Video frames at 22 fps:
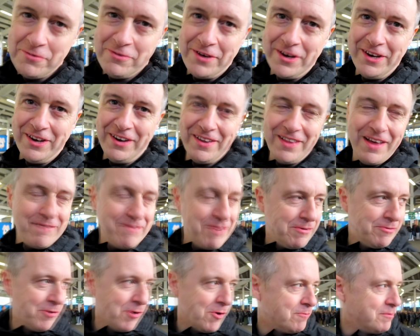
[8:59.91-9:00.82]
think of that
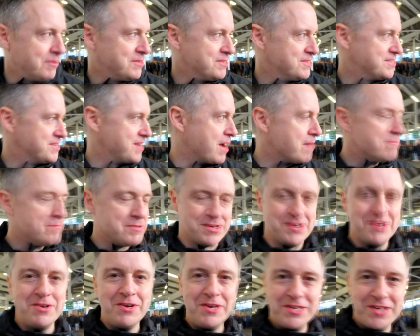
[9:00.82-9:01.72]
performance?
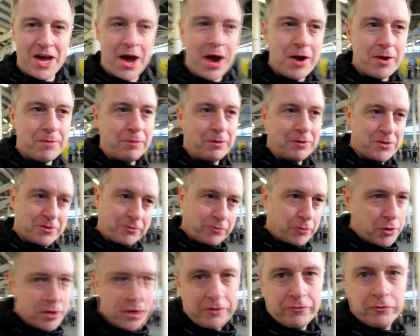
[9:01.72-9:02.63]
Absolutely terrible,
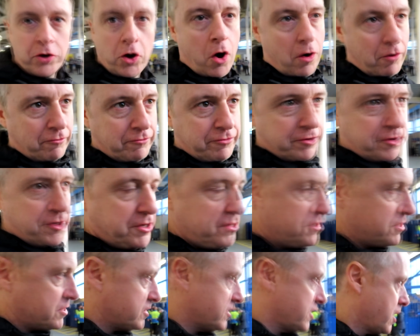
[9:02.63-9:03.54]
devoid of
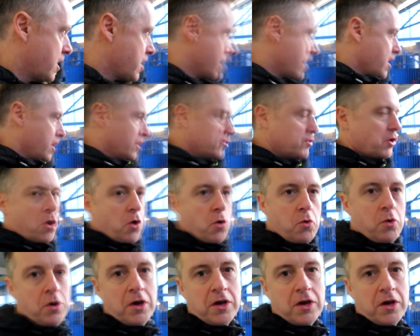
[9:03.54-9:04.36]
confidence, no